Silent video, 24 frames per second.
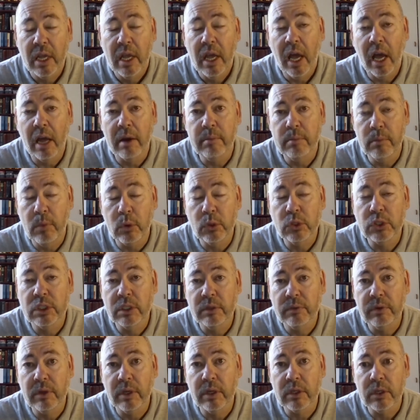and most
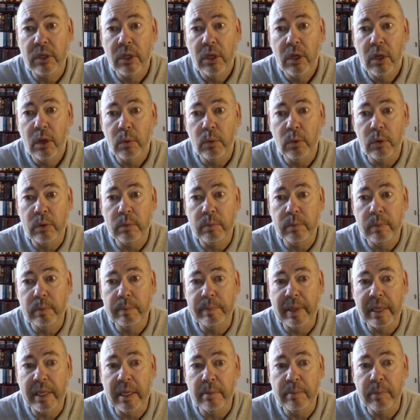of it would
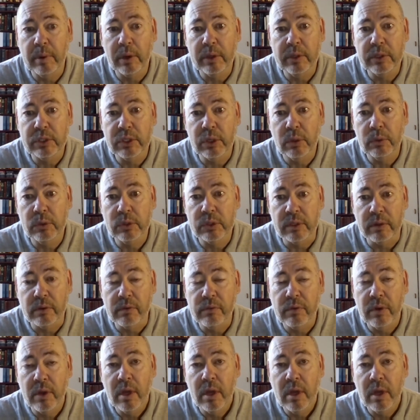be about Joseph.